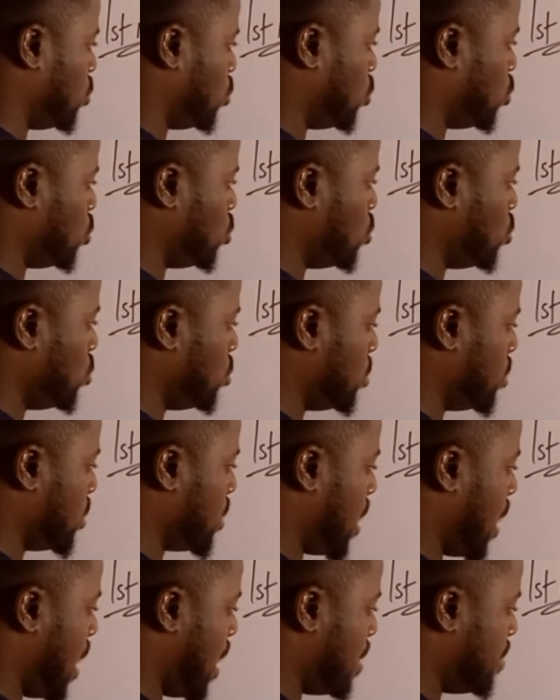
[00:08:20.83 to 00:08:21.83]
2
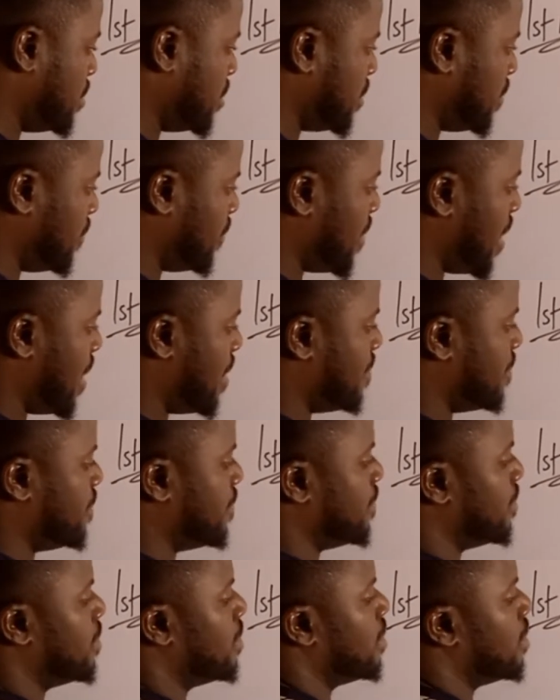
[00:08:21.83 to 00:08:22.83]
times
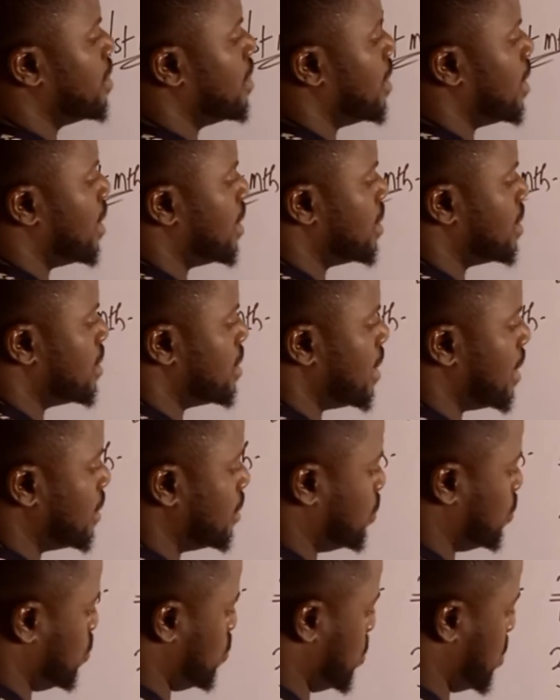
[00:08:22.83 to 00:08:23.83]
5, and
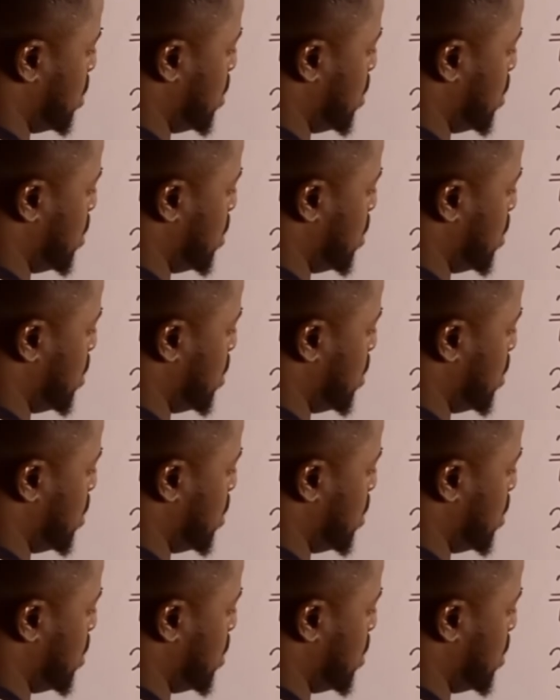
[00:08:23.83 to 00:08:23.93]
that will